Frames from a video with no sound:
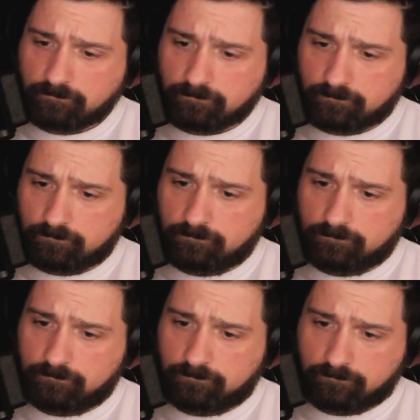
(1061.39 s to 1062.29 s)

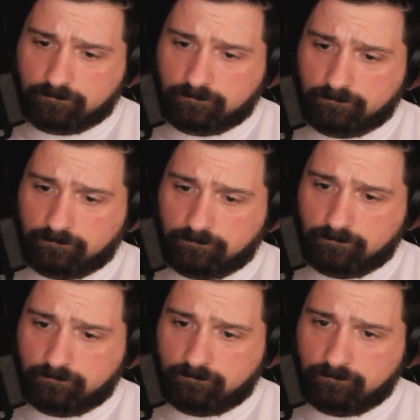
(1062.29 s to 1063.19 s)

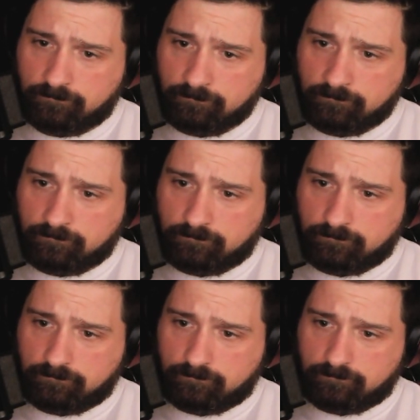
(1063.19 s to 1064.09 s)

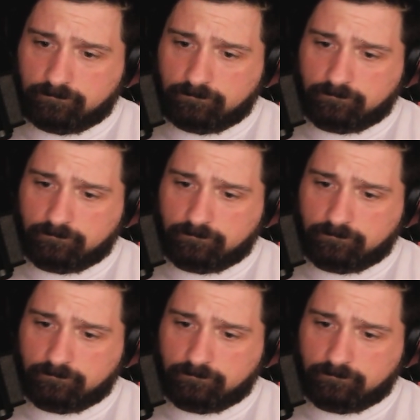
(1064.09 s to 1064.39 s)
Nothing is said.